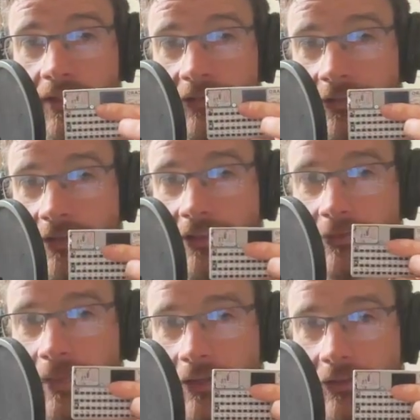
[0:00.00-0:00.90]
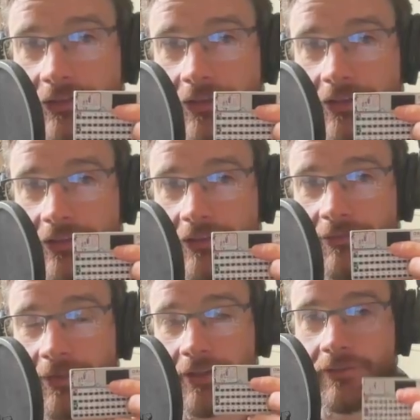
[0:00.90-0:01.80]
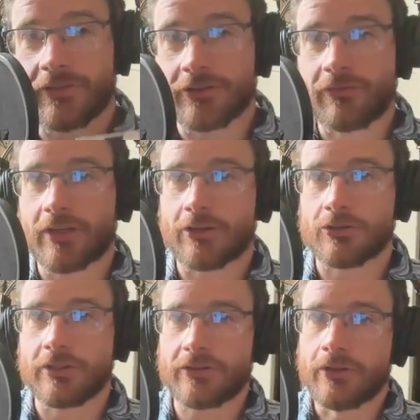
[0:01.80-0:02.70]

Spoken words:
screen's about the size of my first finger joint.